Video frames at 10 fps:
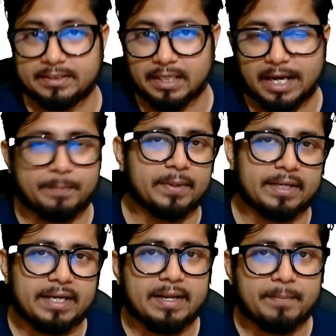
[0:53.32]
in the
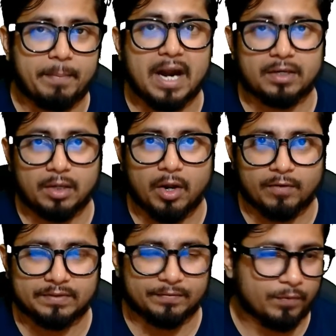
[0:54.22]
upper part
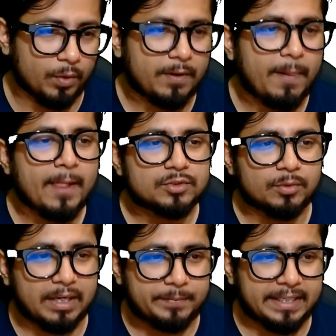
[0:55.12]
of the floor.
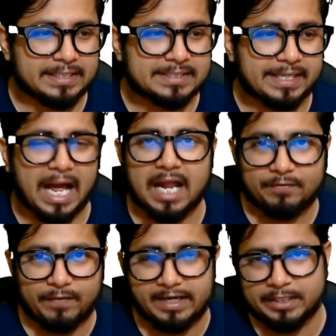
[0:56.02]
So what we can say,
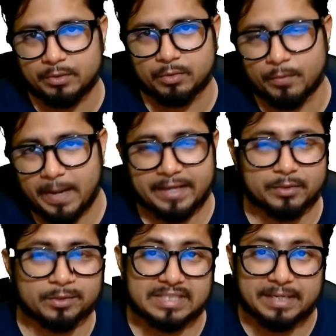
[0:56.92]

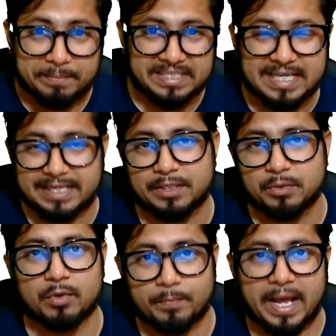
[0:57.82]
alpha-D-glucopyranose and
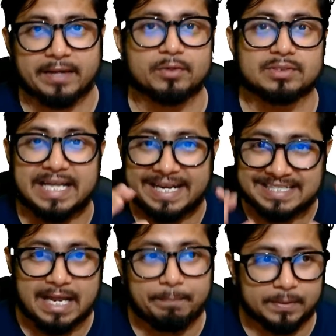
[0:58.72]
beta-D-glucopyranose are
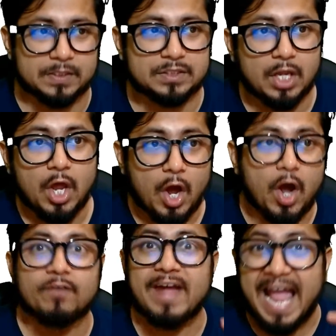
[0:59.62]
examples
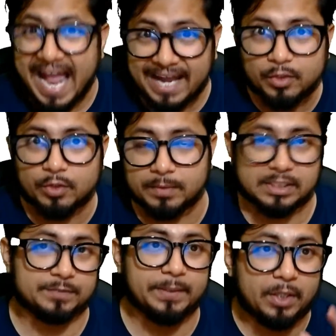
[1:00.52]
of
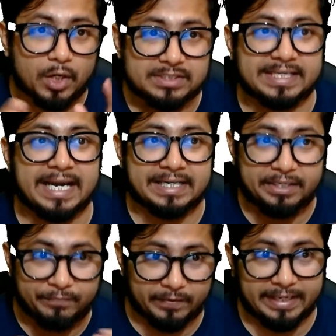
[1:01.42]
anomers because they are
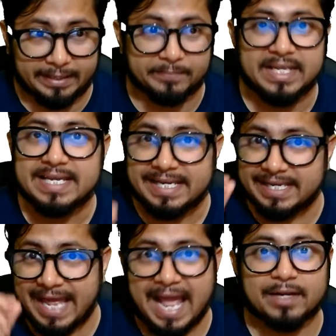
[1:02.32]
differing
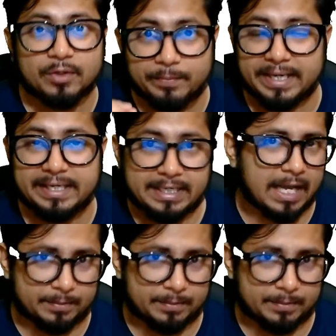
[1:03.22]
in anomeric